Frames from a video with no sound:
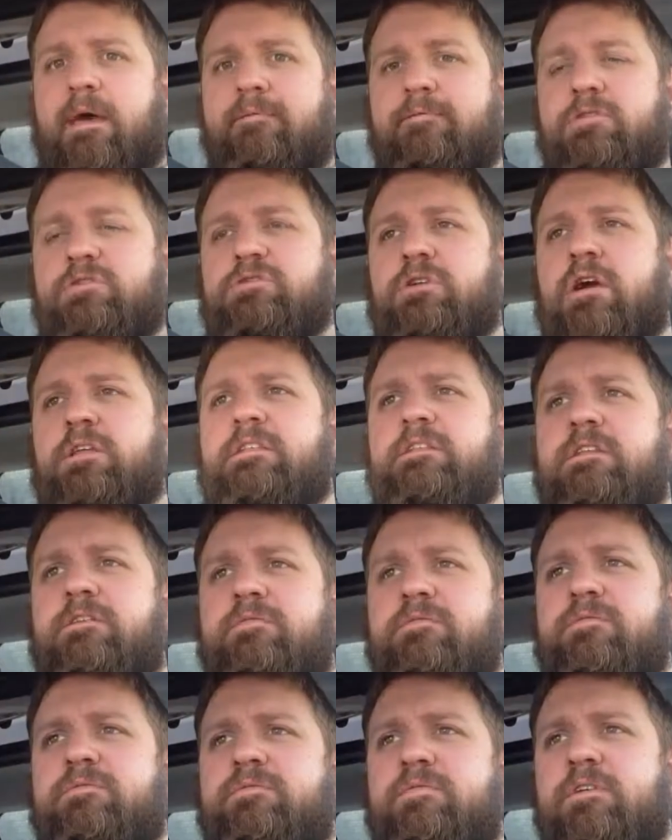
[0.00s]
You tried the
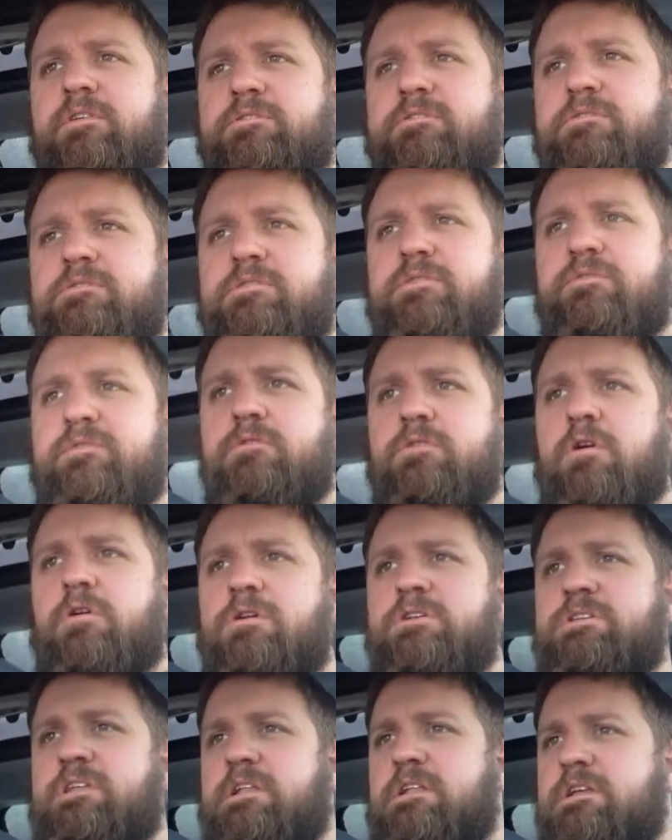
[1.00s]
different filters, have you
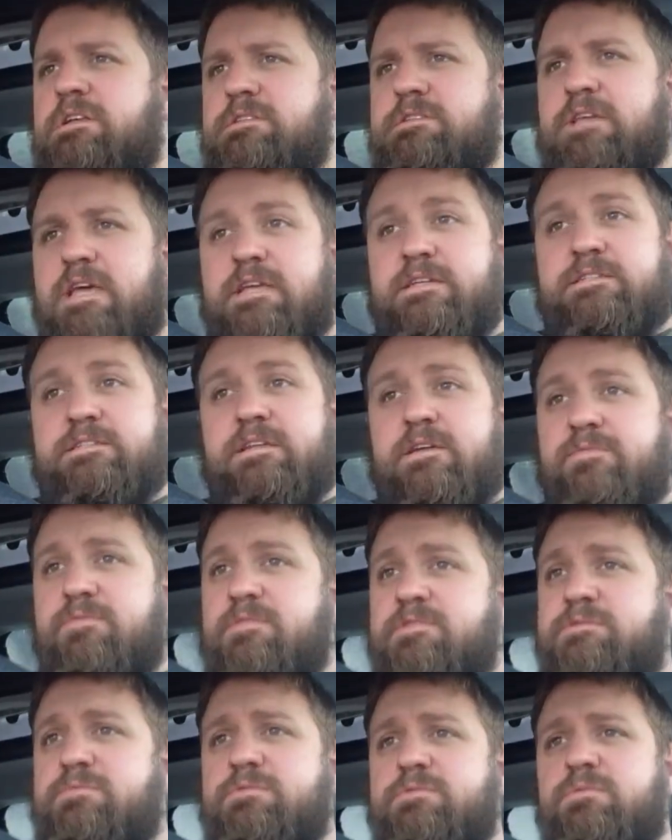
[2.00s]
noticed any taste
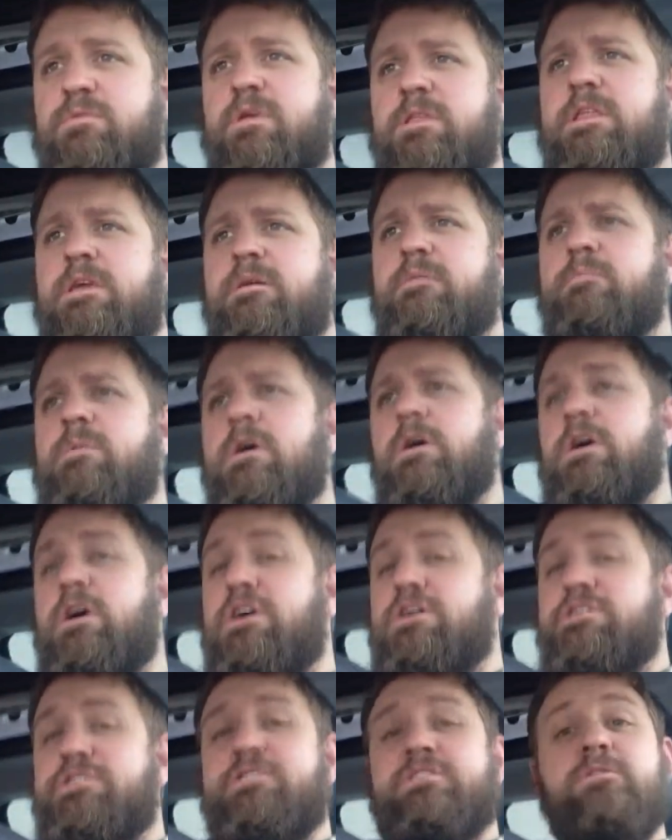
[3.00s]
difference between
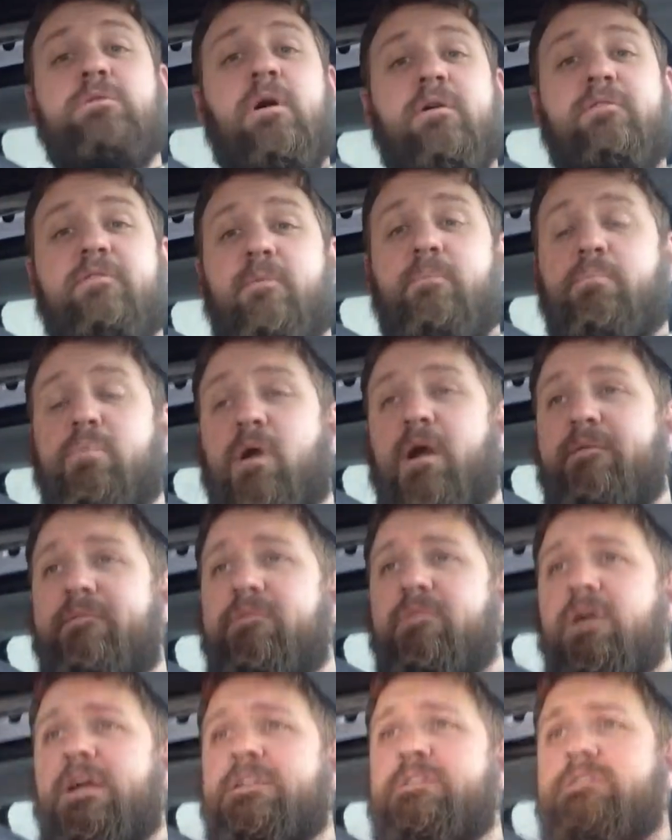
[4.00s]
them? Do you have a
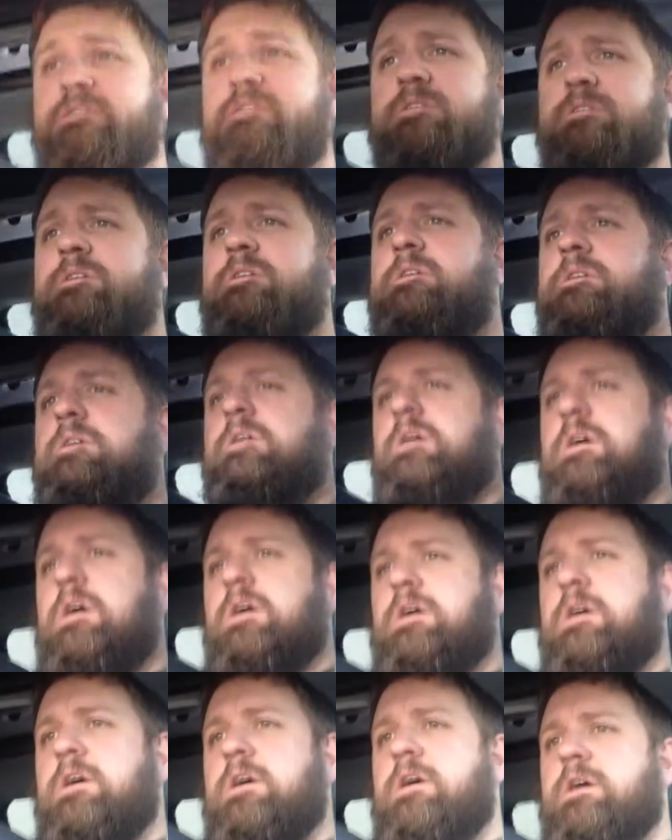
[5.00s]
preference?
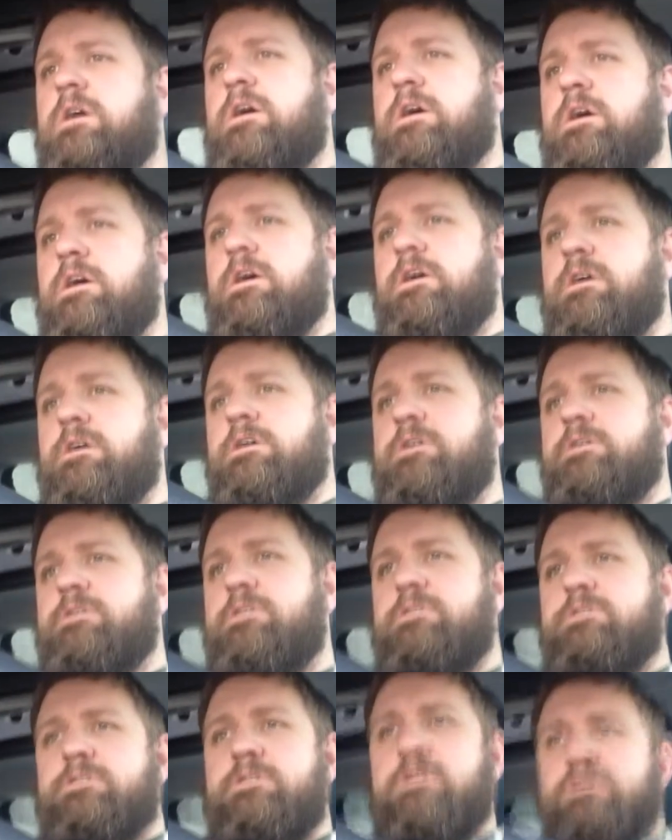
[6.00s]

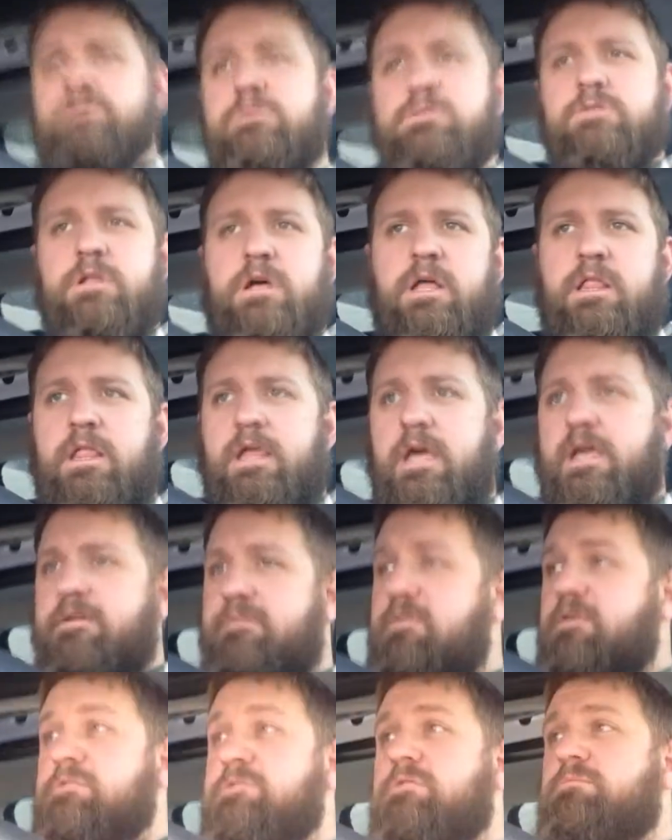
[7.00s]
Do you not like
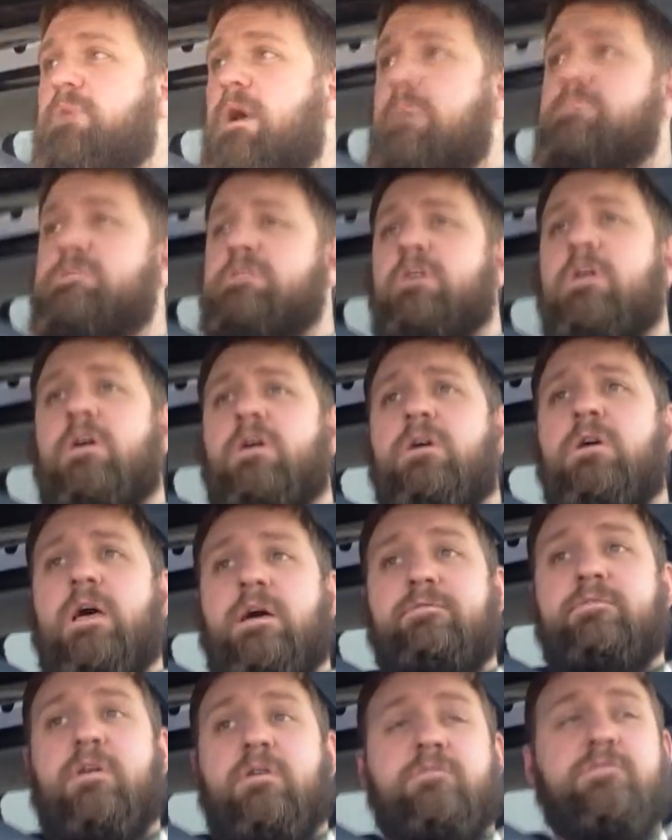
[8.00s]
filtered pipes at all?
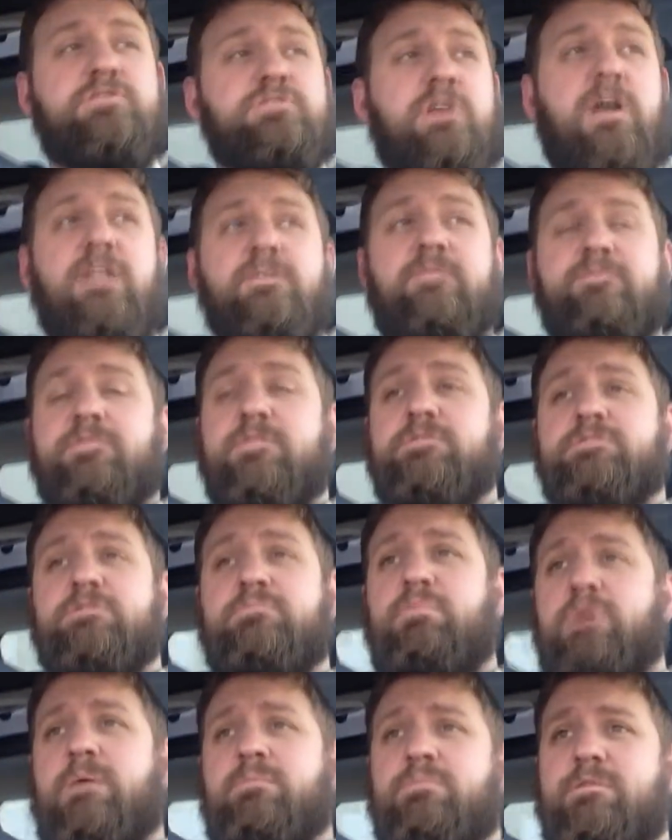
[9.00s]
Have you ever tried a
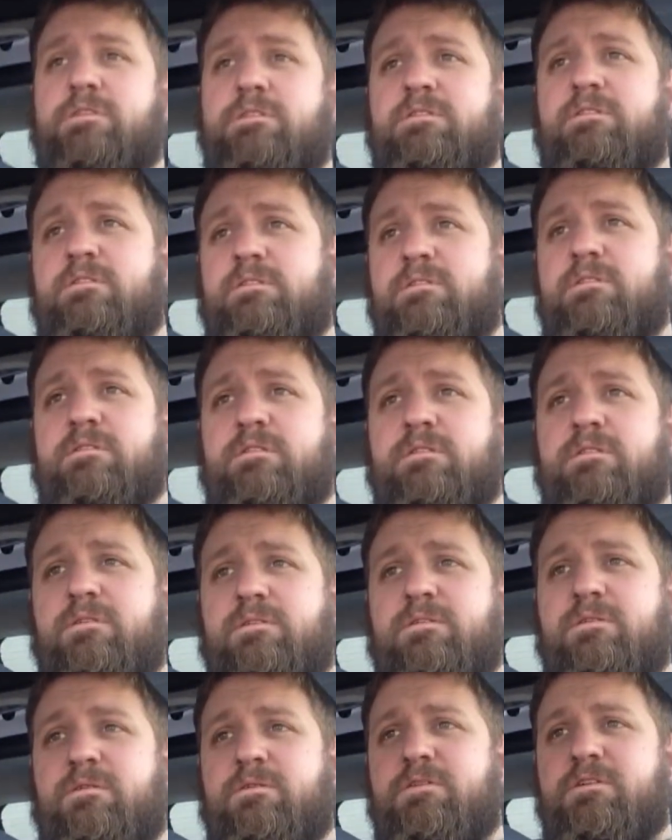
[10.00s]
filtered pipe
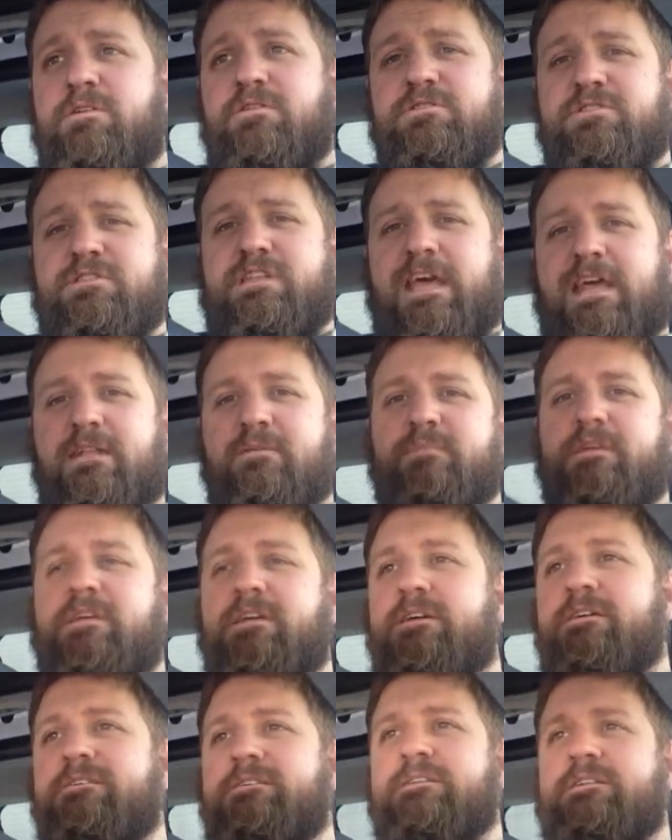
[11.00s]
and, or you just hate them
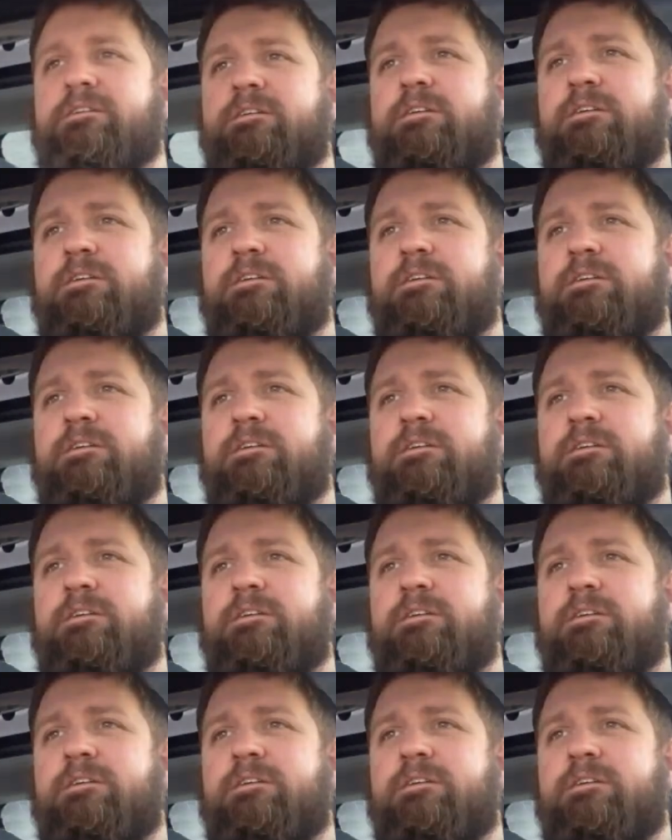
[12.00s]
because